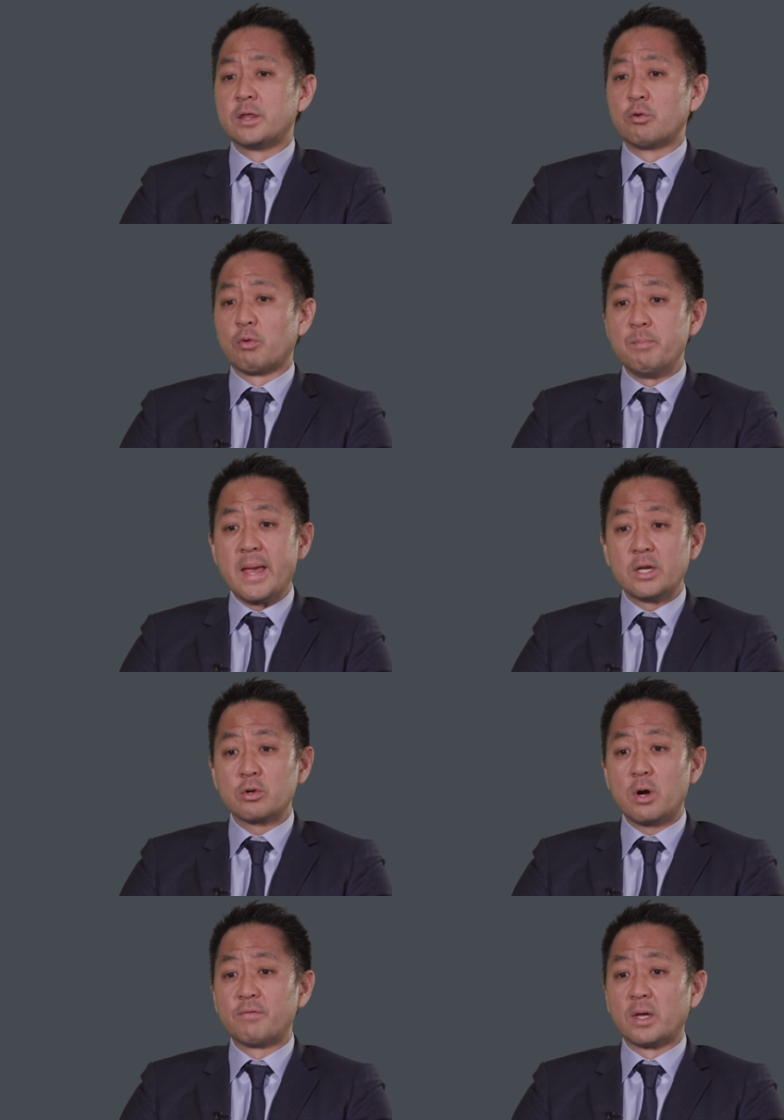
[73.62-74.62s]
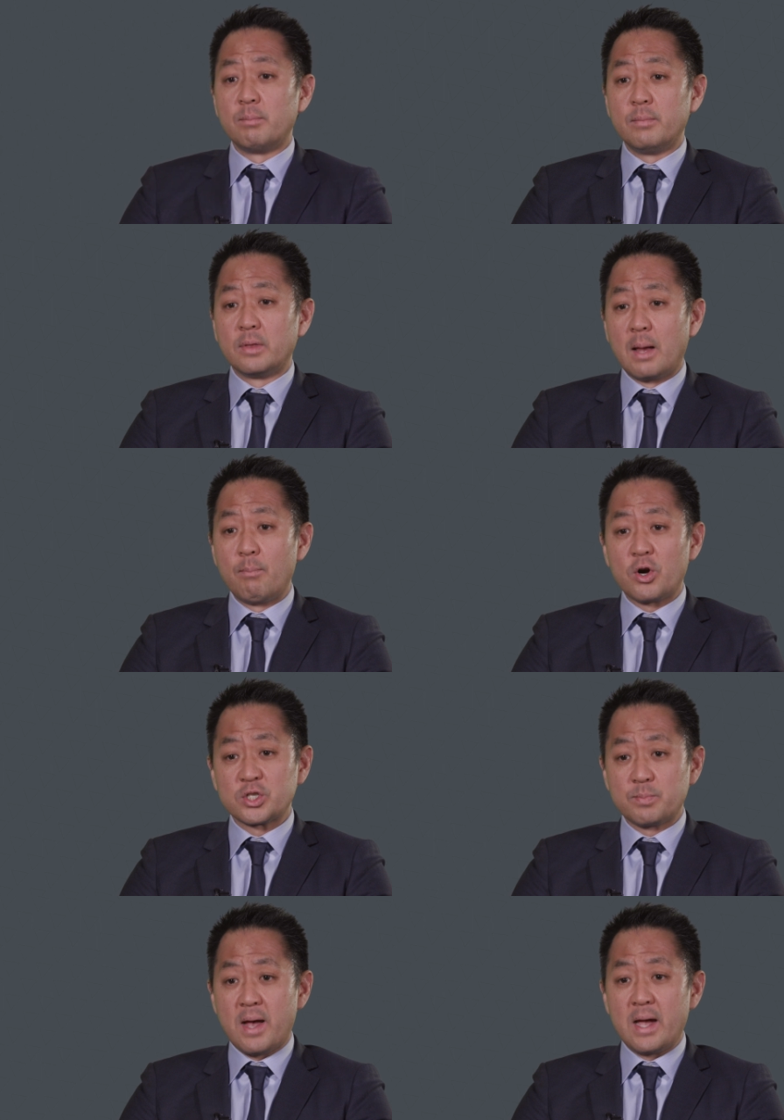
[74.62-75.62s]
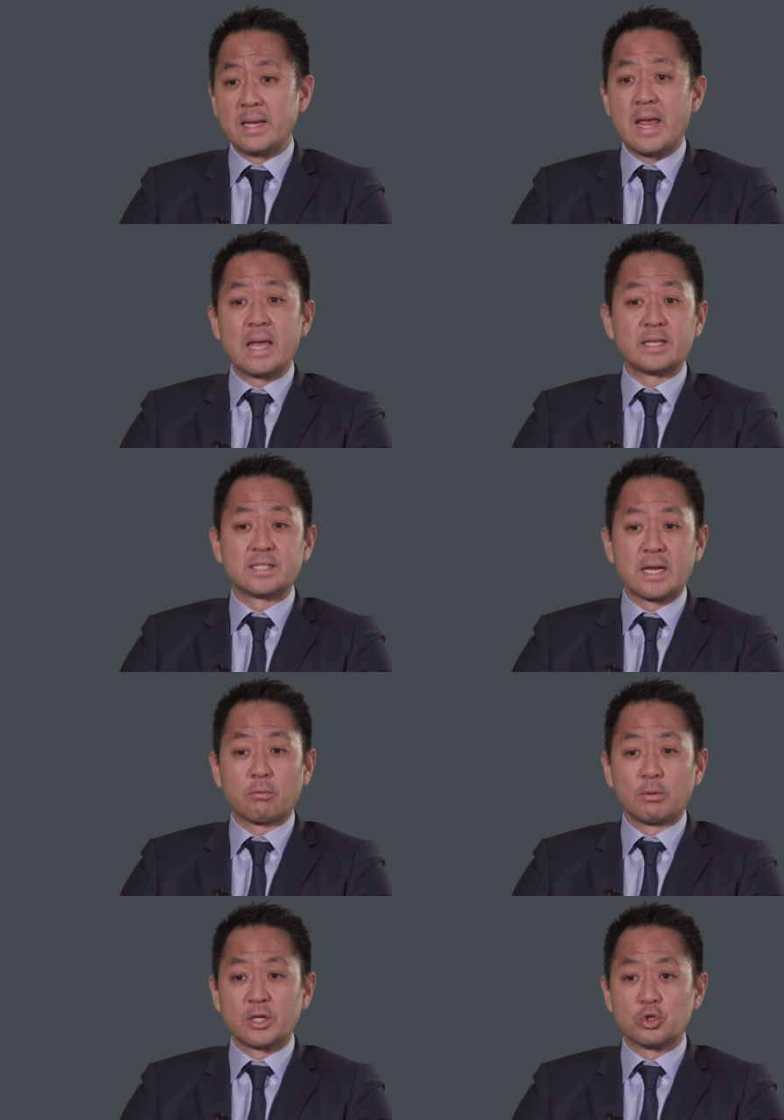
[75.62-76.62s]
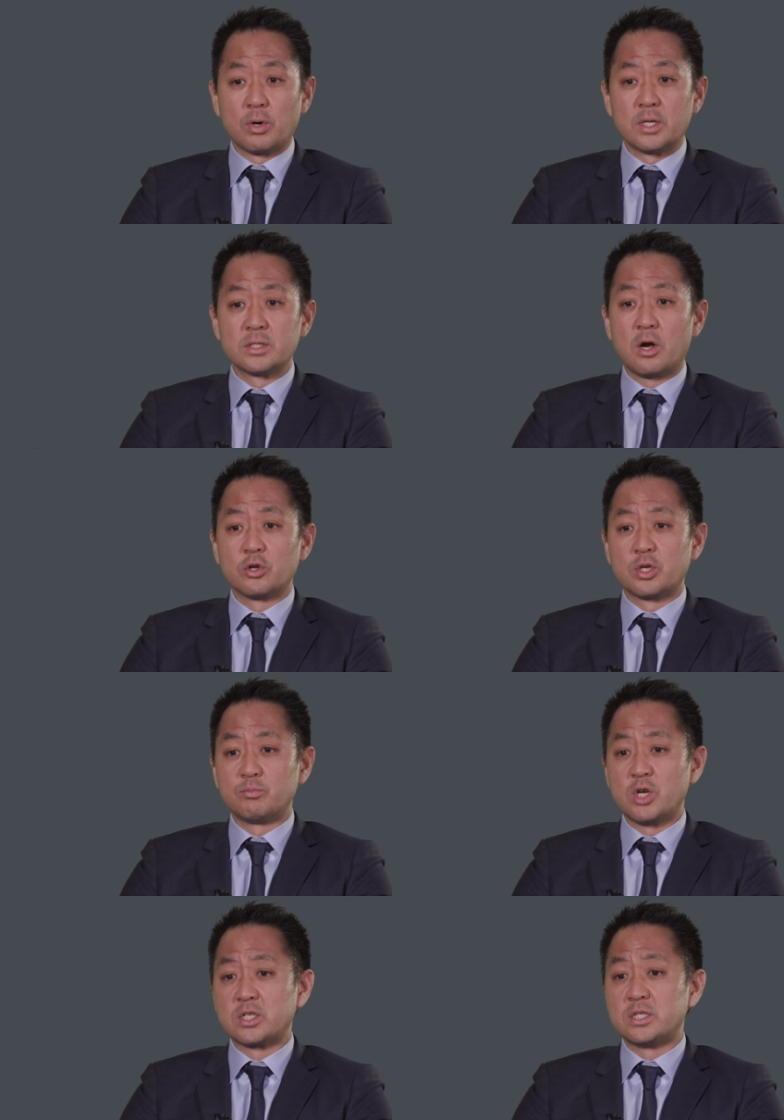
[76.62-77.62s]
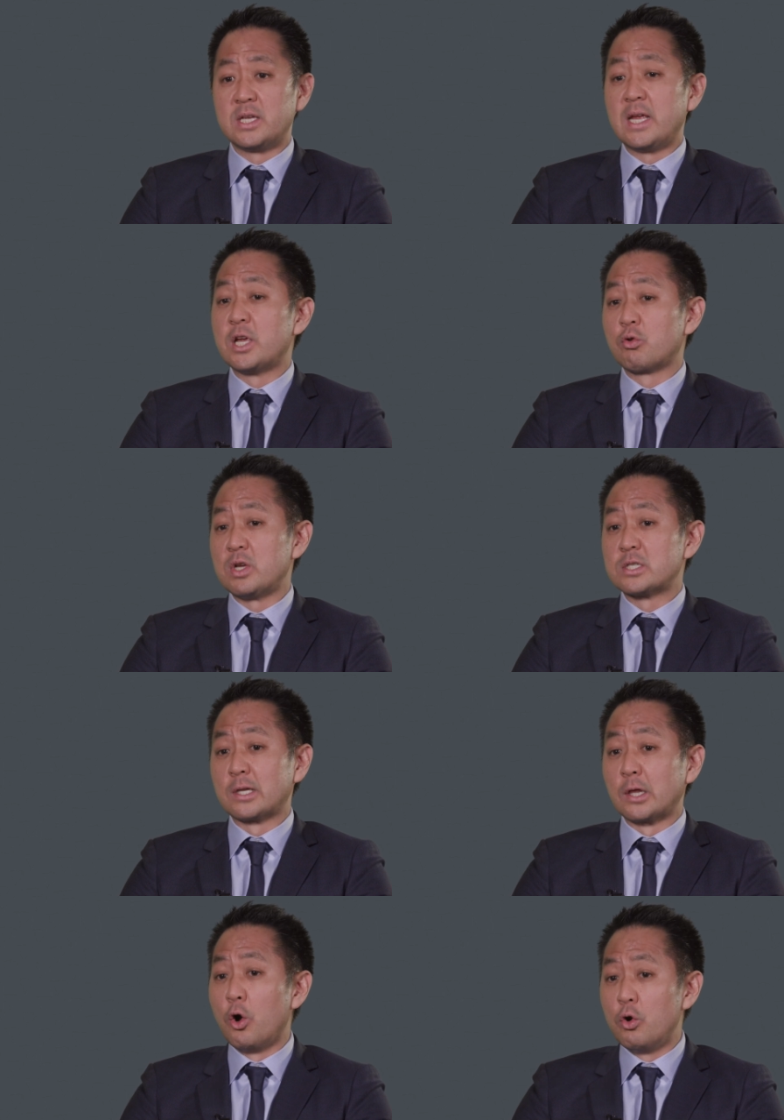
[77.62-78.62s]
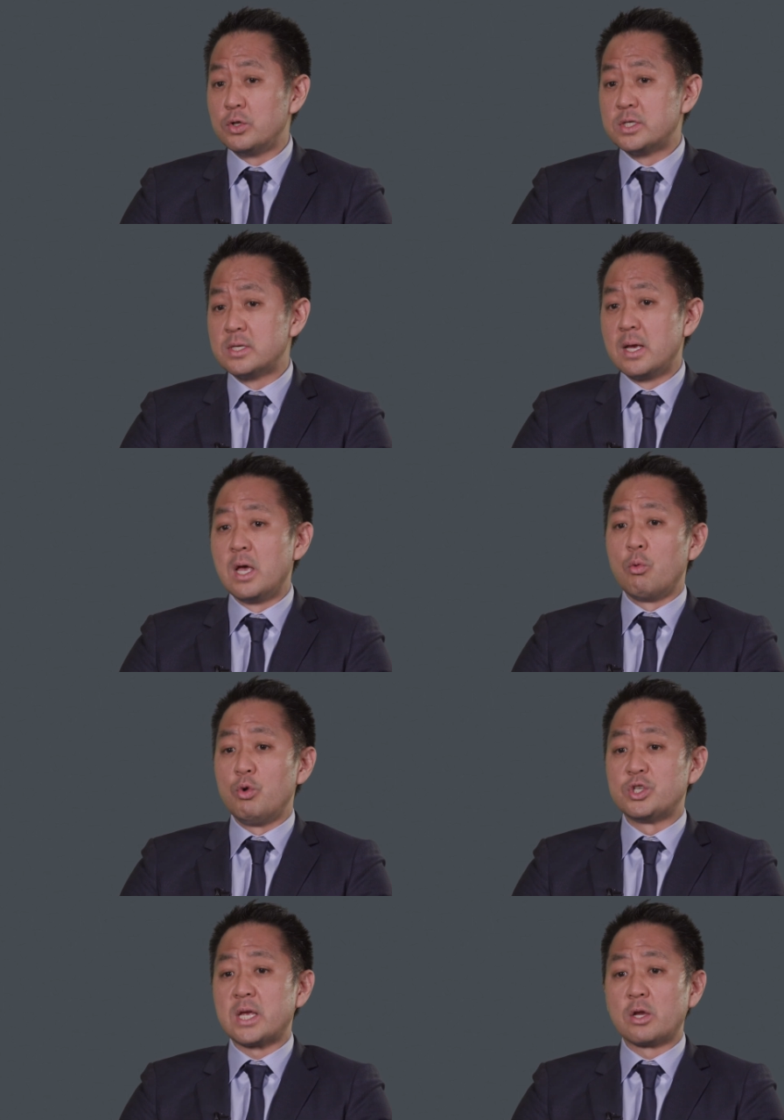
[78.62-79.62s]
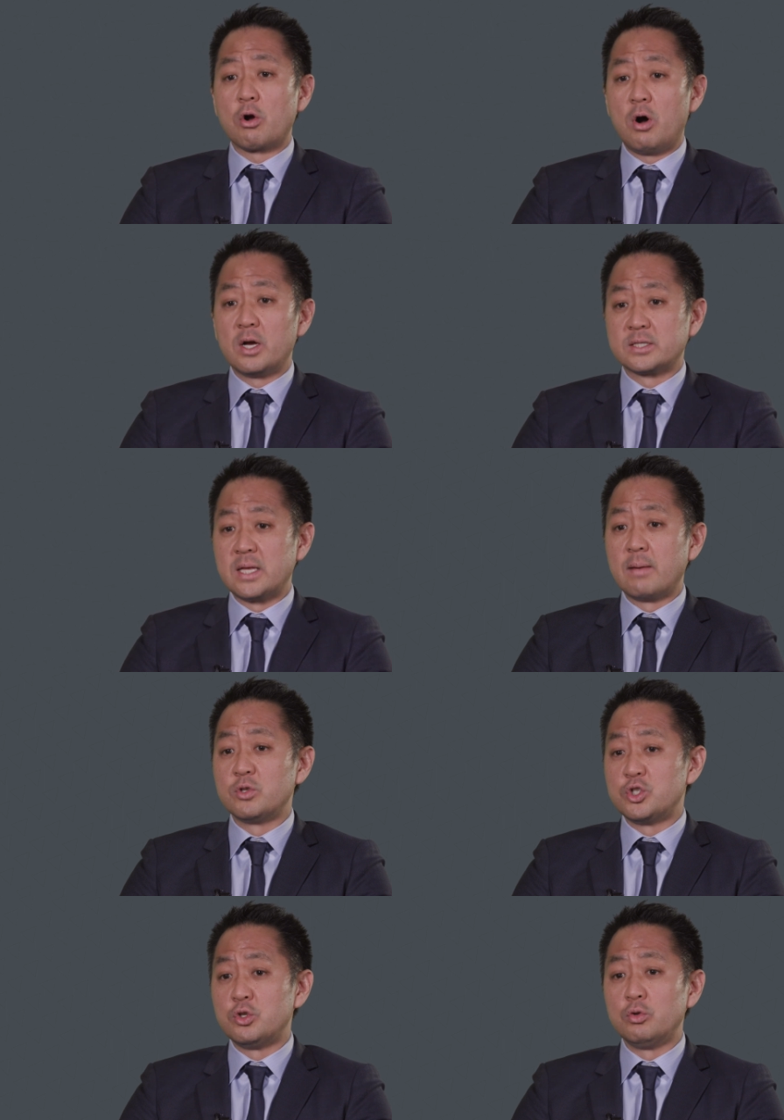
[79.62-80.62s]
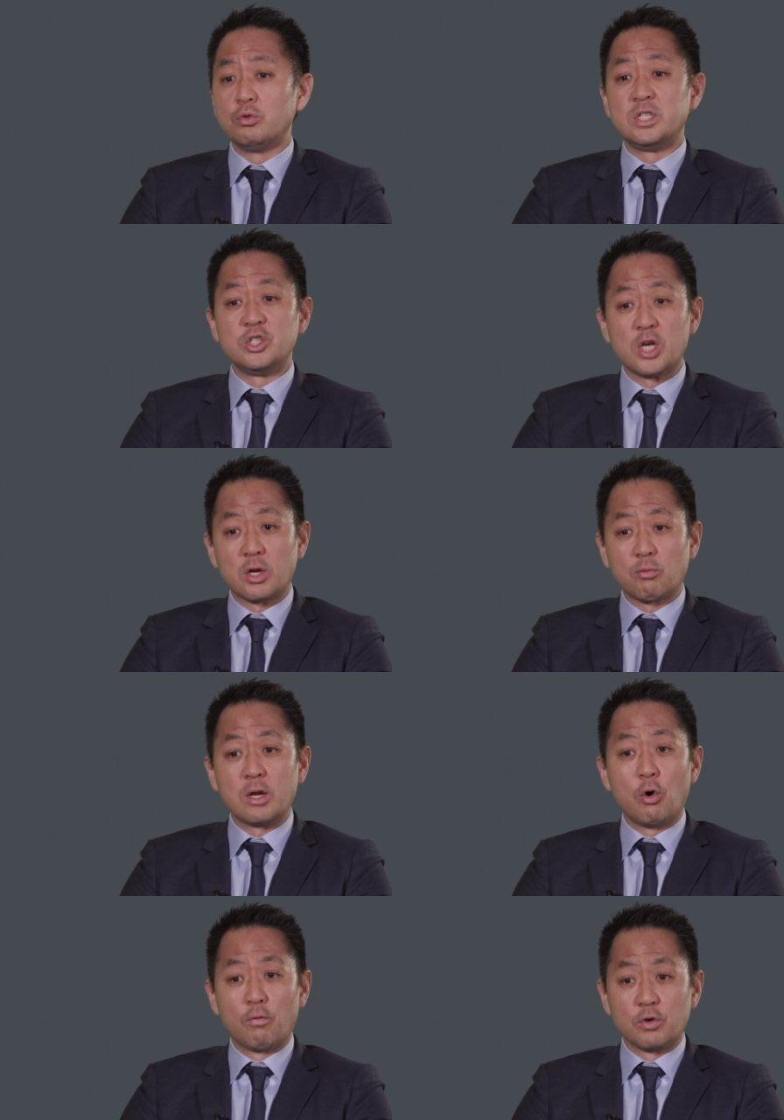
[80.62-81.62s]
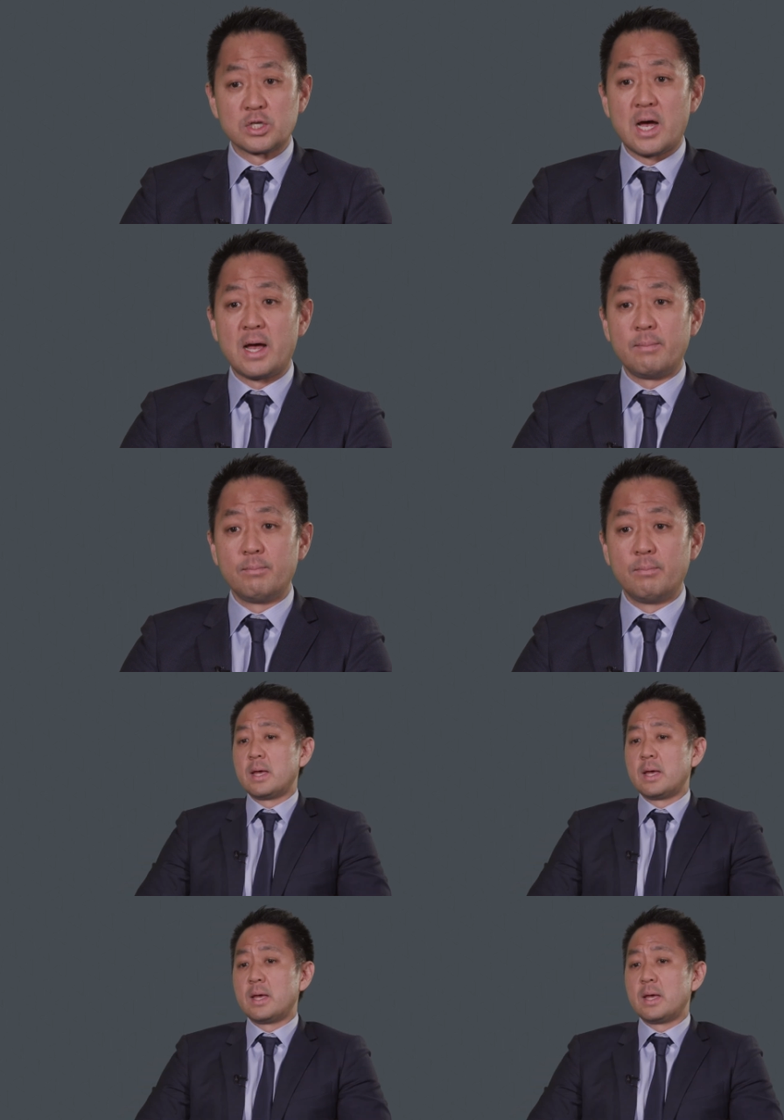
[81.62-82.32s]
the remainder of the lumbar spine and the sacroiliac joints are subjected to increased loads, which can cause them to degenerate over time.